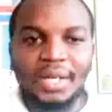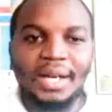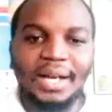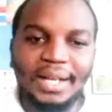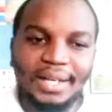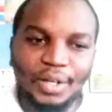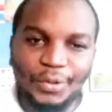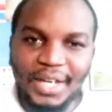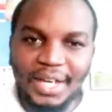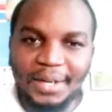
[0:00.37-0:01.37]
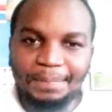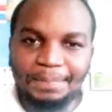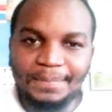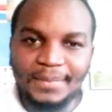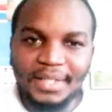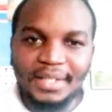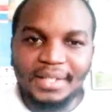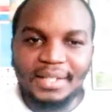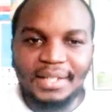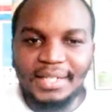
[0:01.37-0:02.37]
Hallelujah.
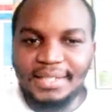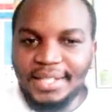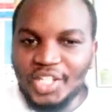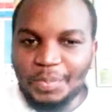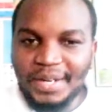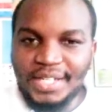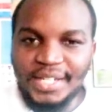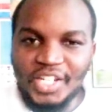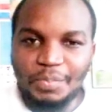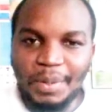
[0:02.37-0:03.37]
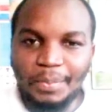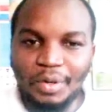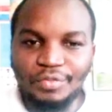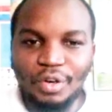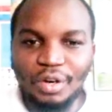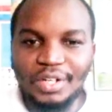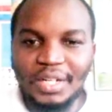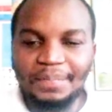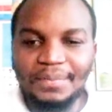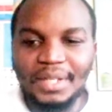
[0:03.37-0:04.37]
Greetings, precious people of God,